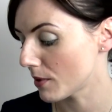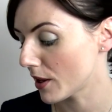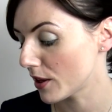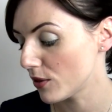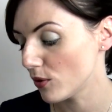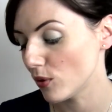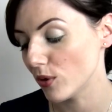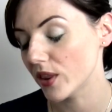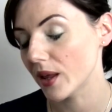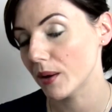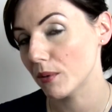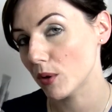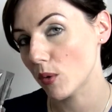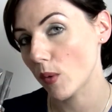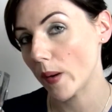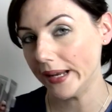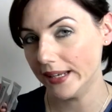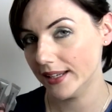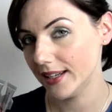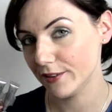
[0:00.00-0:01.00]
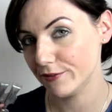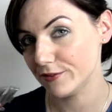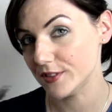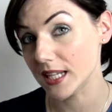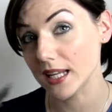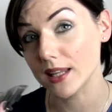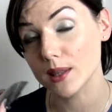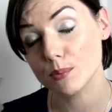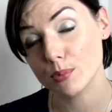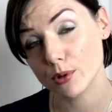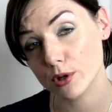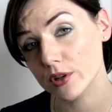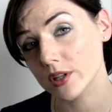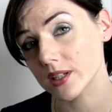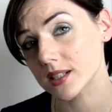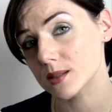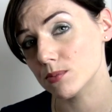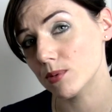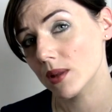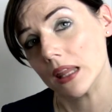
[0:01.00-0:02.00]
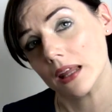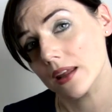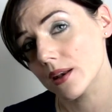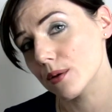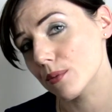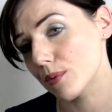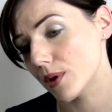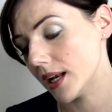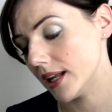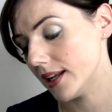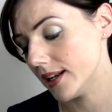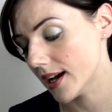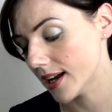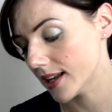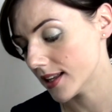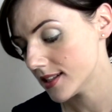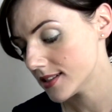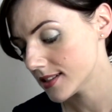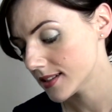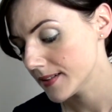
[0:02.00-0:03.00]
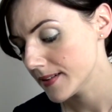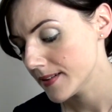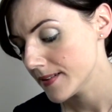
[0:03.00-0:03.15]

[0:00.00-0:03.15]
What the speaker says: I thought they were quite nifty, and the products within are really nice.